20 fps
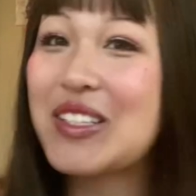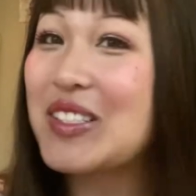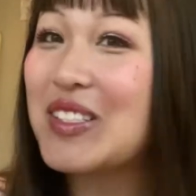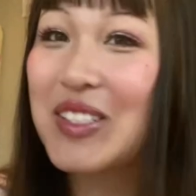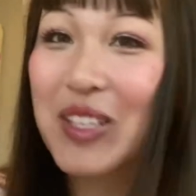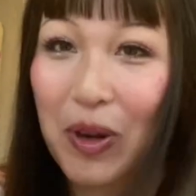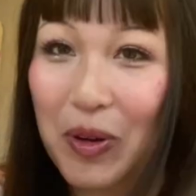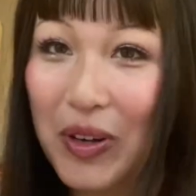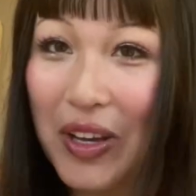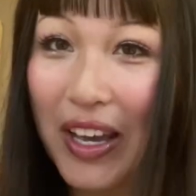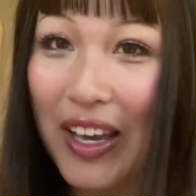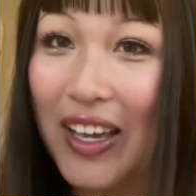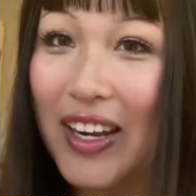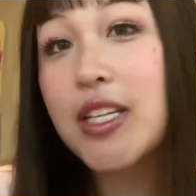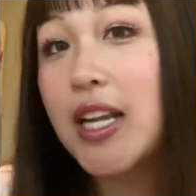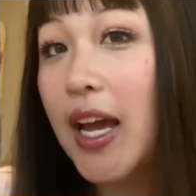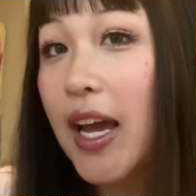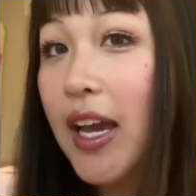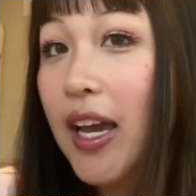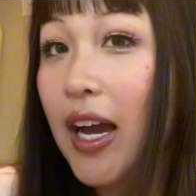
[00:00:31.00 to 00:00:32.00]
so good.
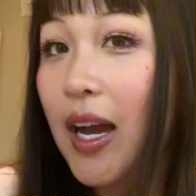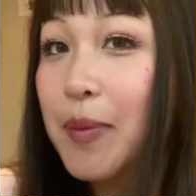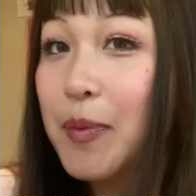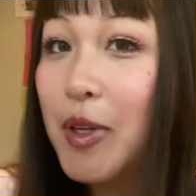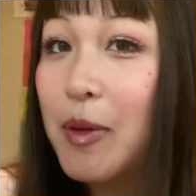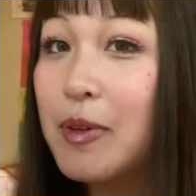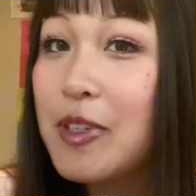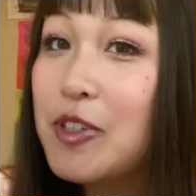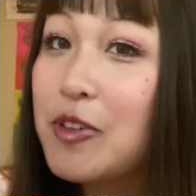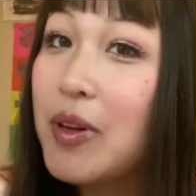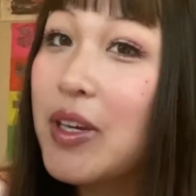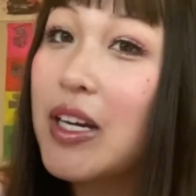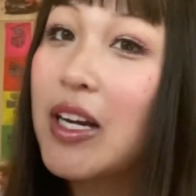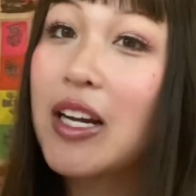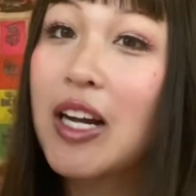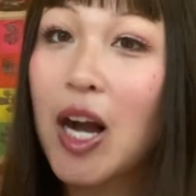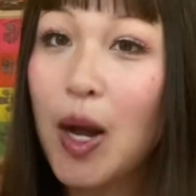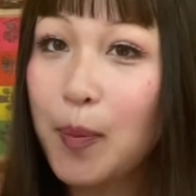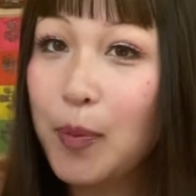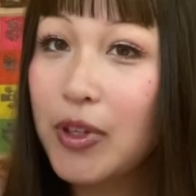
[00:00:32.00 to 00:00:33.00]
Today I'm gonna be doing a
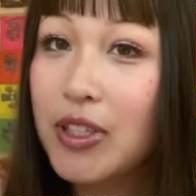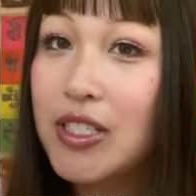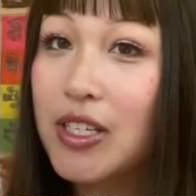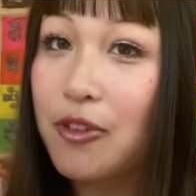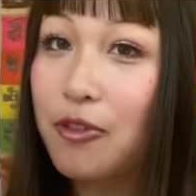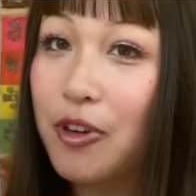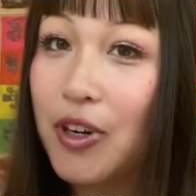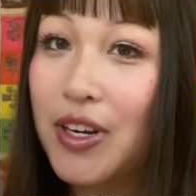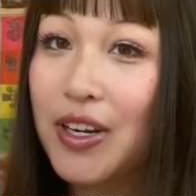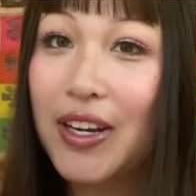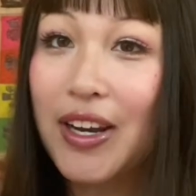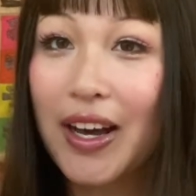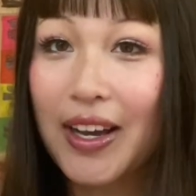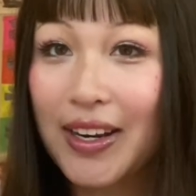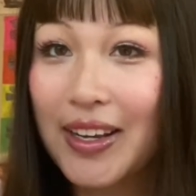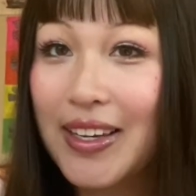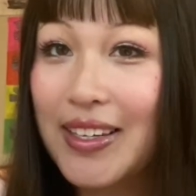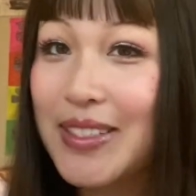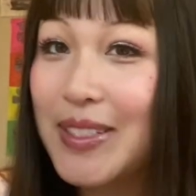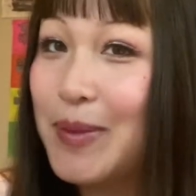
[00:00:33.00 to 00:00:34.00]
couple different
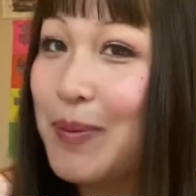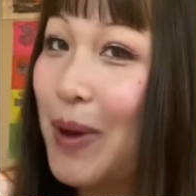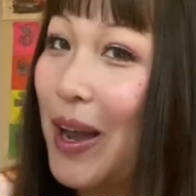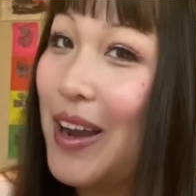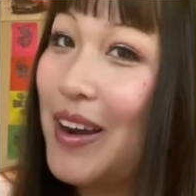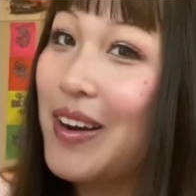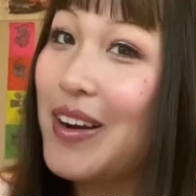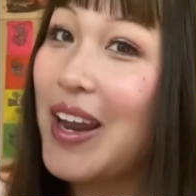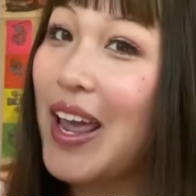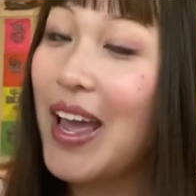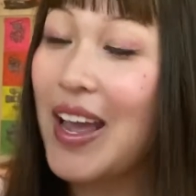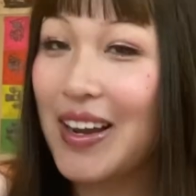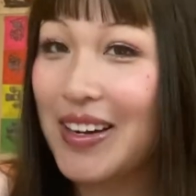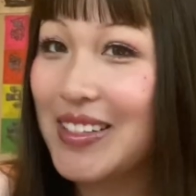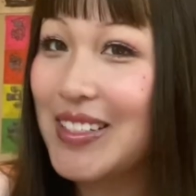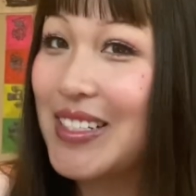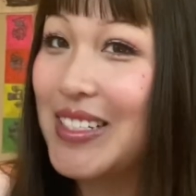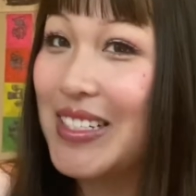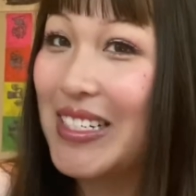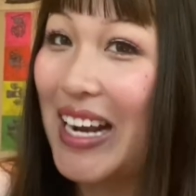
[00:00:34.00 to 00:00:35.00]
Nana inspired
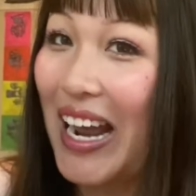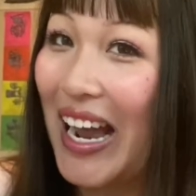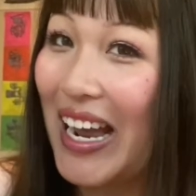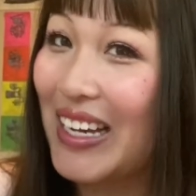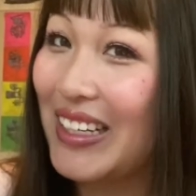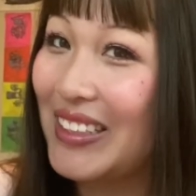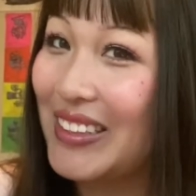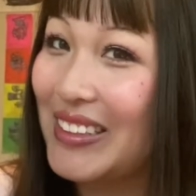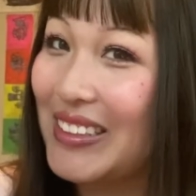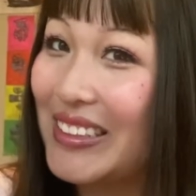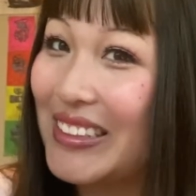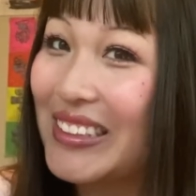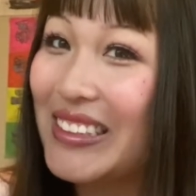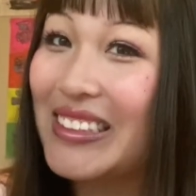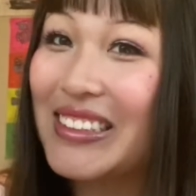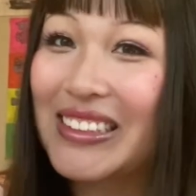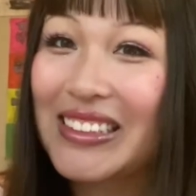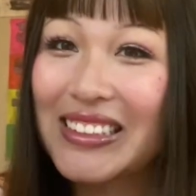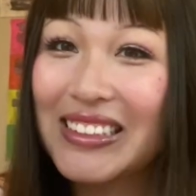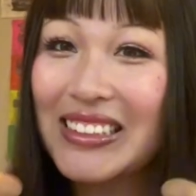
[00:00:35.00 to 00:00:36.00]
hairstyles.
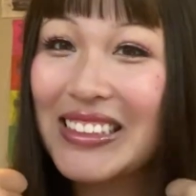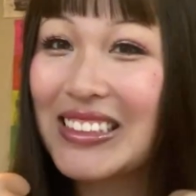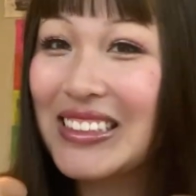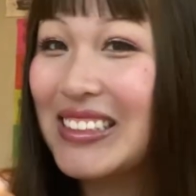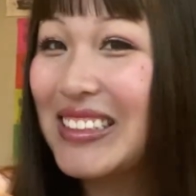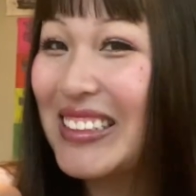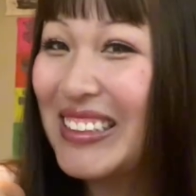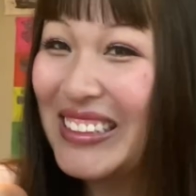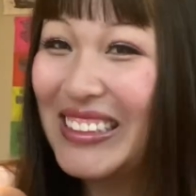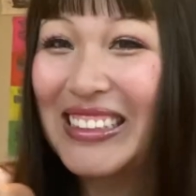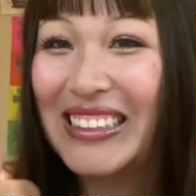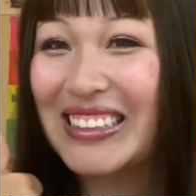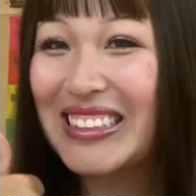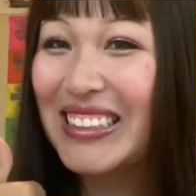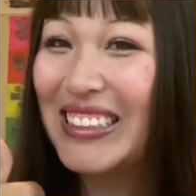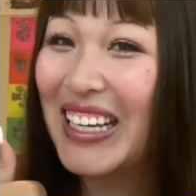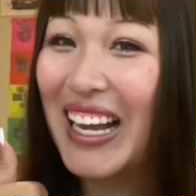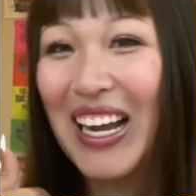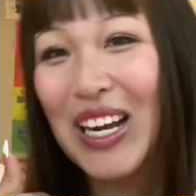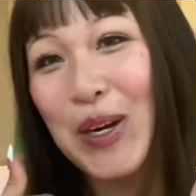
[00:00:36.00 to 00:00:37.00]

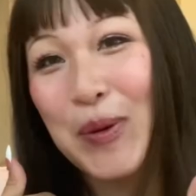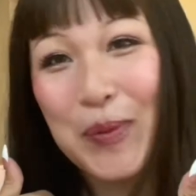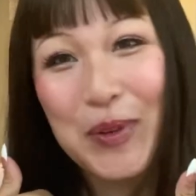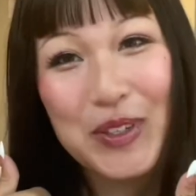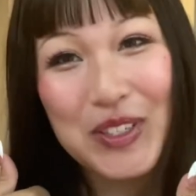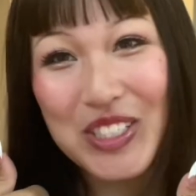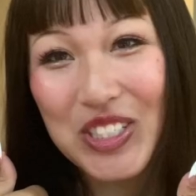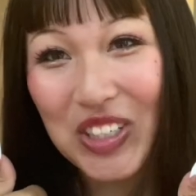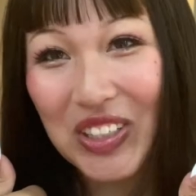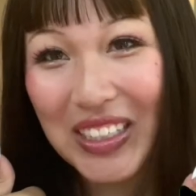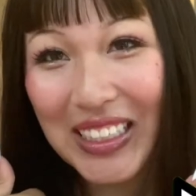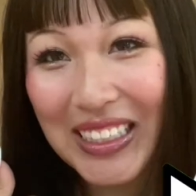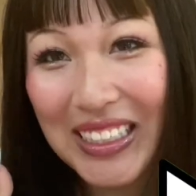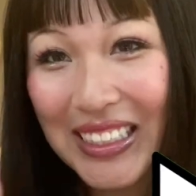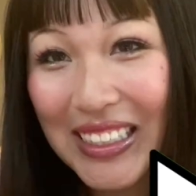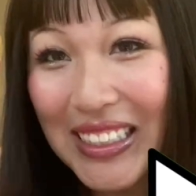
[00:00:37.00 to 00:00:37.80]
I hope you enjoy.